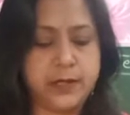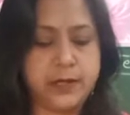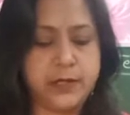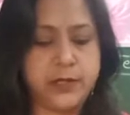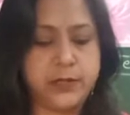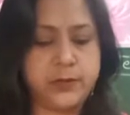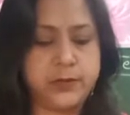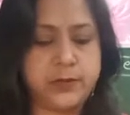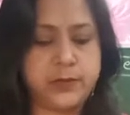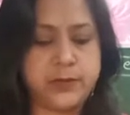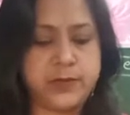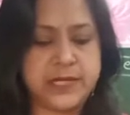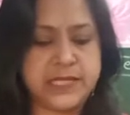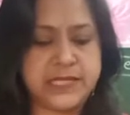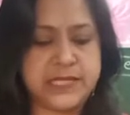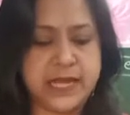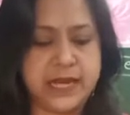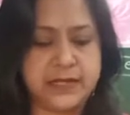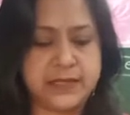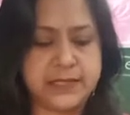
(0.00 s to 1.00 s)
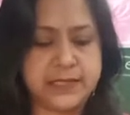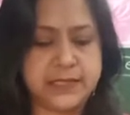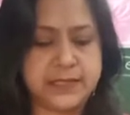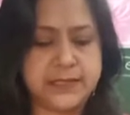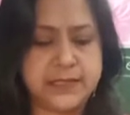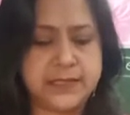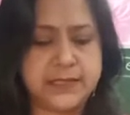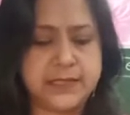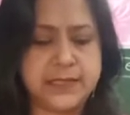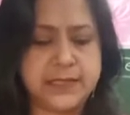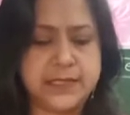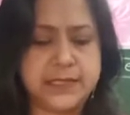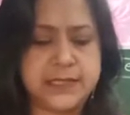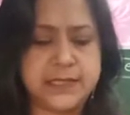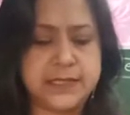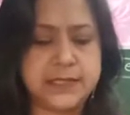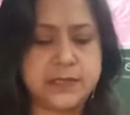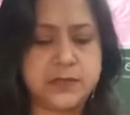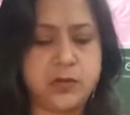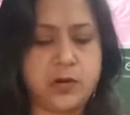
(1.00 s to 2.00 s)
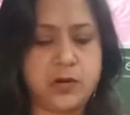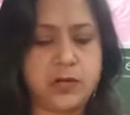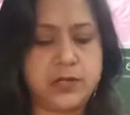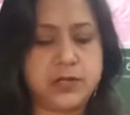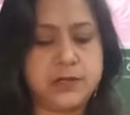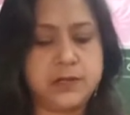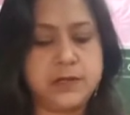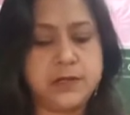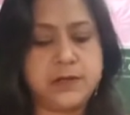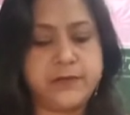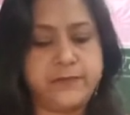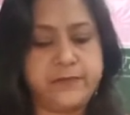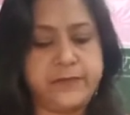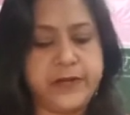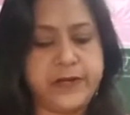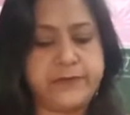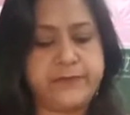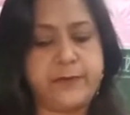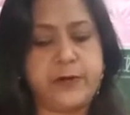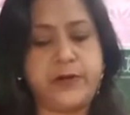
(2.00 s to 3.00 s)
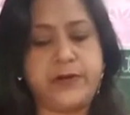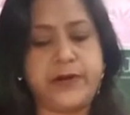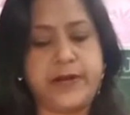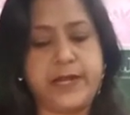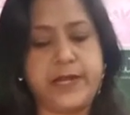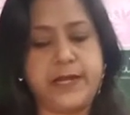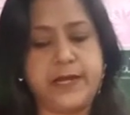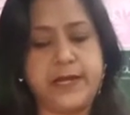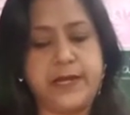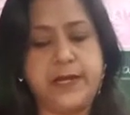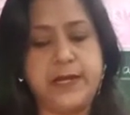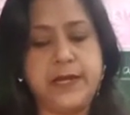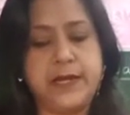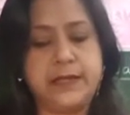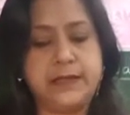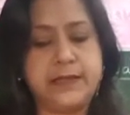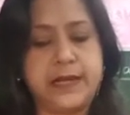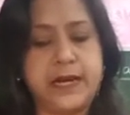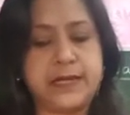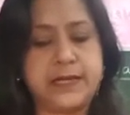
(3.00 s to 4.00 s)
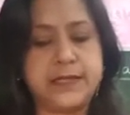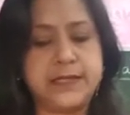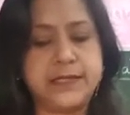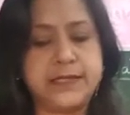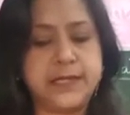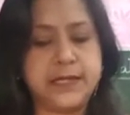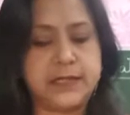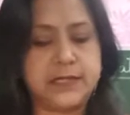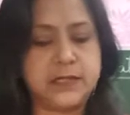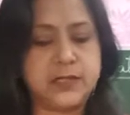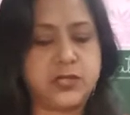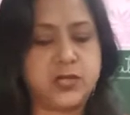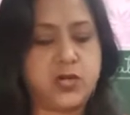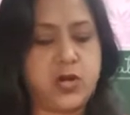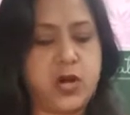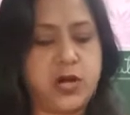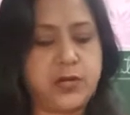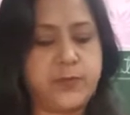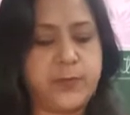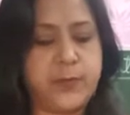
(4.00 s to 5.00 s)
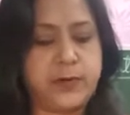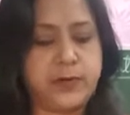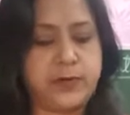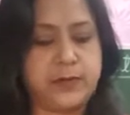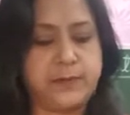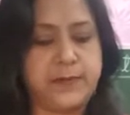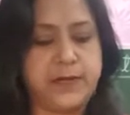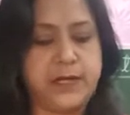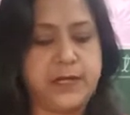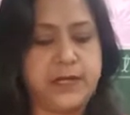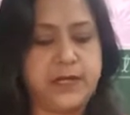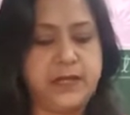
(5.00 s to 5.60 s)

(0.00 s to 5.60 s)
Due to its saltiness, it is not fit for drinking, that is, it is not potable.